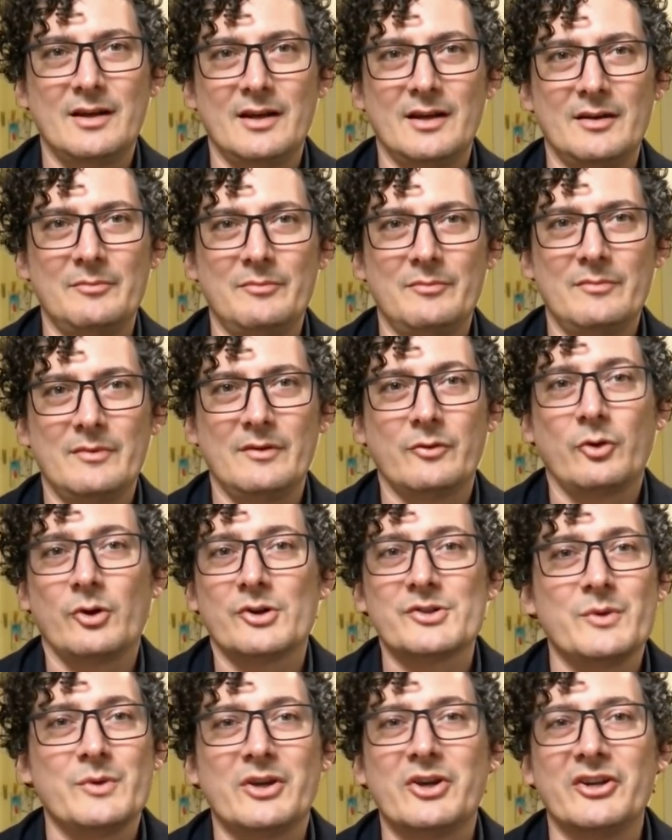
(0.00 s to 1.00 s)
Um, of
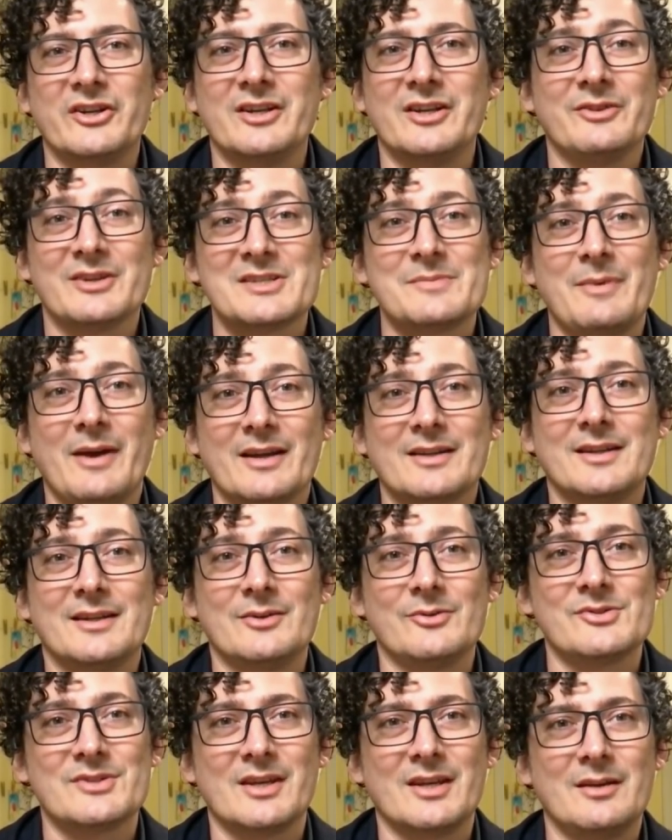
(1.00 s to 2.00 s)
course, we couldn't have
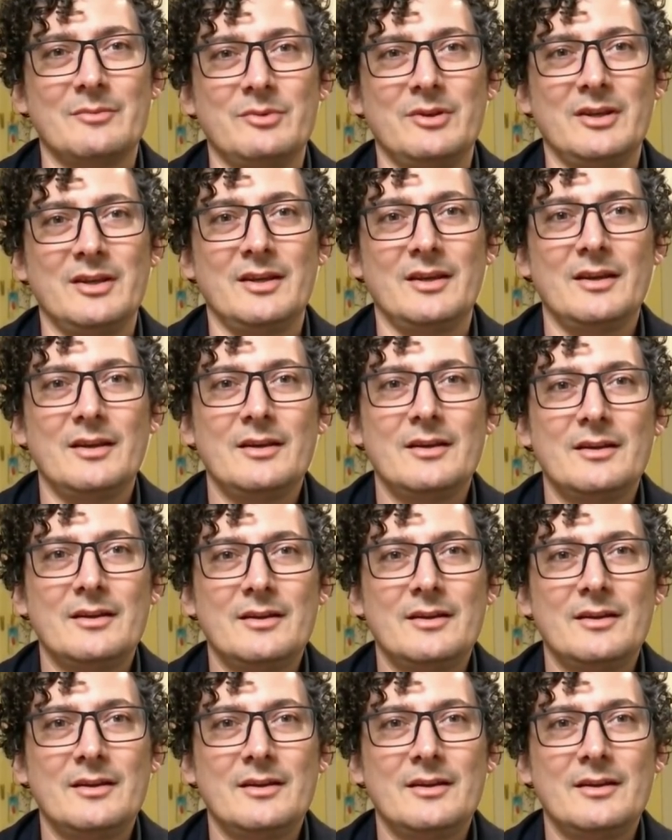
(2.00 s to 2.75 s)
expected it was going to be